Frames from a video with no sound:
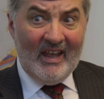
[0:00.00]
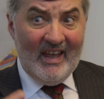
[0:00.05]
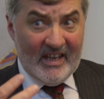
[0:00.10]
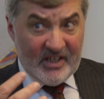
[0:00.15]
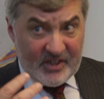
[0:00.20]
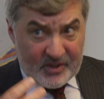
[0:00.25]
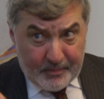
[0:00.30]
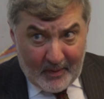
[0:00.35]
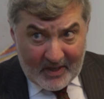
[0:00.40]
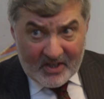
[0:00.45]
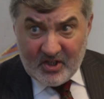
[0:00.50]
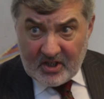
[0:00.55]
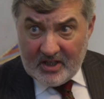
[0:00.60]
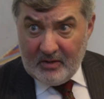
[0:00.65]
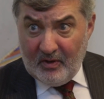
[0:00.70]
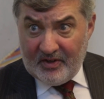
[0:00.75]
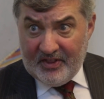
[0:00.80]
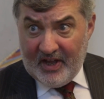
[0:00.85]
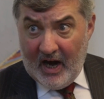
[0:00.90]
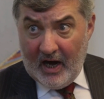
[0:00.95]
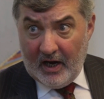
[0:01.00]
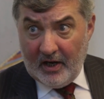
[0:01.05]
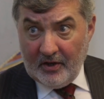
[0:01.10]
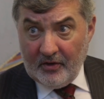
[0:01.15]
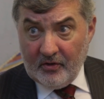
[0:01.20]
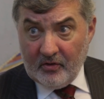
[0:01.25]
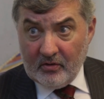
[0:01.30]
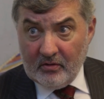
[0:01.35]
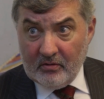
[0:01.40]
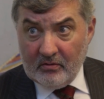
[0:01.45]
especially with
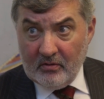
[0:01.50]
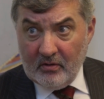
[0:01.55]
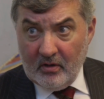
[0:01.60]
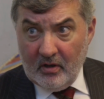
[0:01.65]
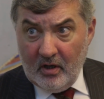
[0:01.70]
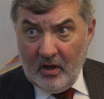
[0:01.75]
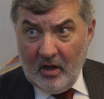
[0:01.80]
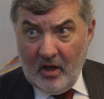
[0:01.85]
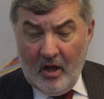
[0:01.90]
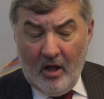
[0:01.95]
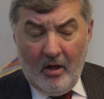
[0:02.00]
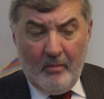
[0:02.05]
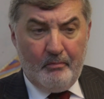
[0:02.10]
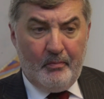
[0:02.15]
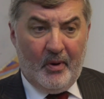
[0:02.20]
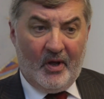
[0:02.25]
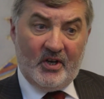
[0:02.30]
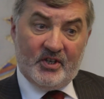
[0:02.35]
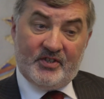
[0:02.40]
Ireland, but